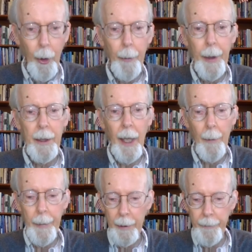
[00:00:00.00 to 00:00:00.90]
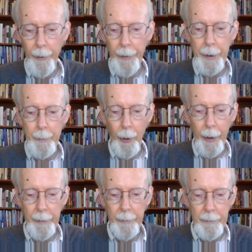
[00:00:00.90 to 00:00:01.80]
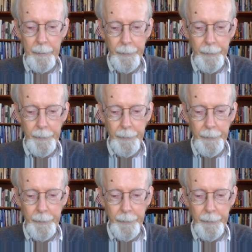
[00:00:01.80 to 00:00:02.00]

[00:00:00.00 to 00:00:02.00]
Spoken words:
appropriate topic for this morning.